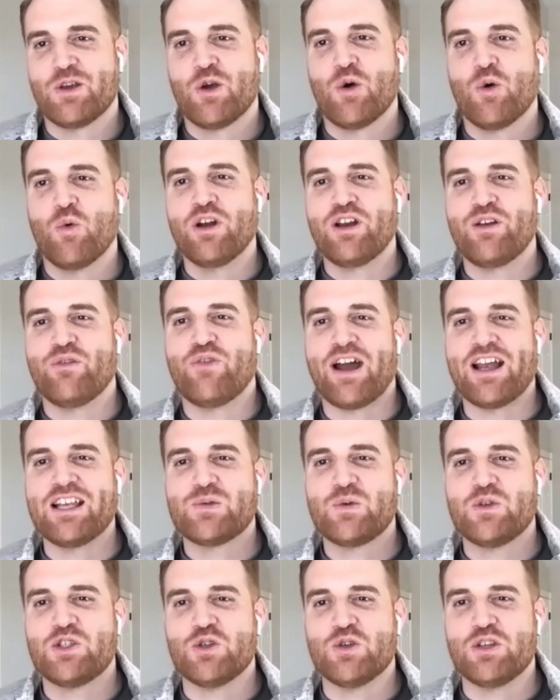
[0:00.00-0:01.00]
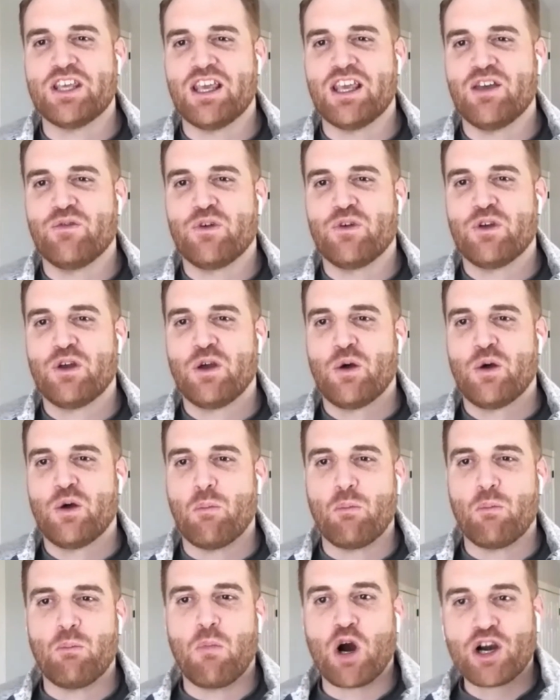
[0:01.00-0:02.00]
what advice would you give
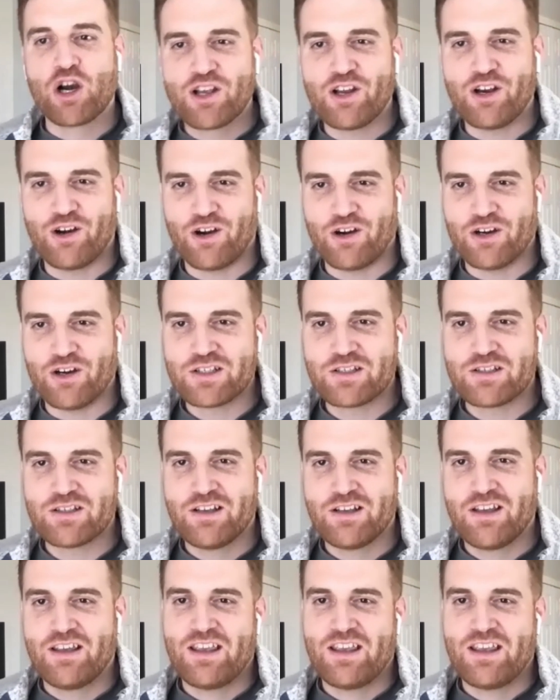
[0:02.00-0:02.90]
marketers